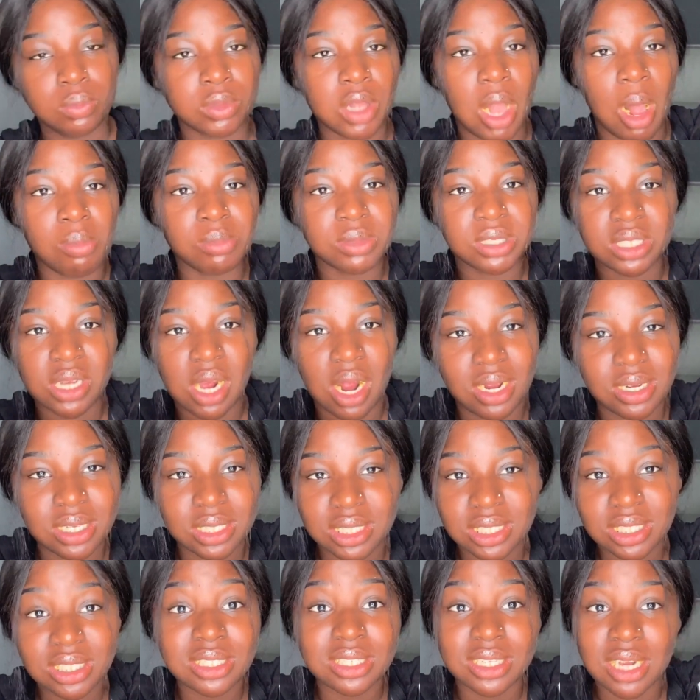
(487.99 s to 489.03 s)
I'm sorry,
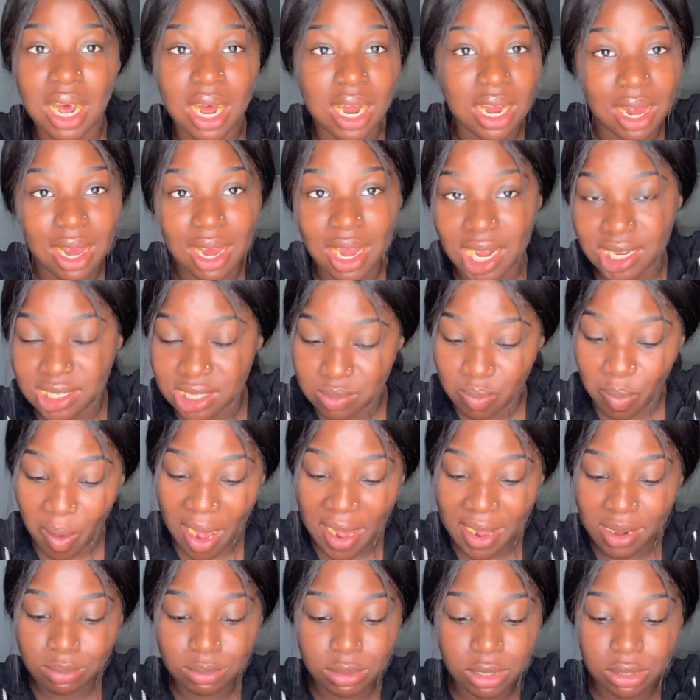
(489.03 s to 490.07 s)
this is not classy, but I
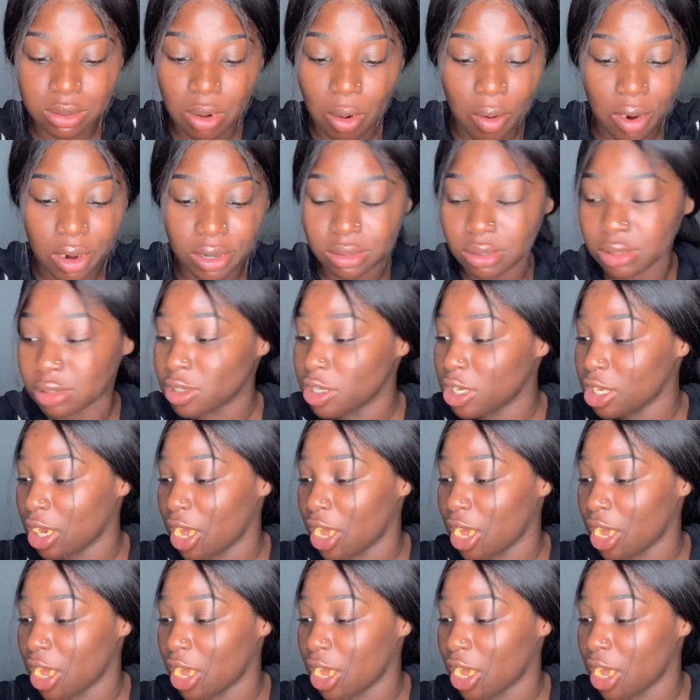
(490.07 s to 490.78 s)
am so hungry.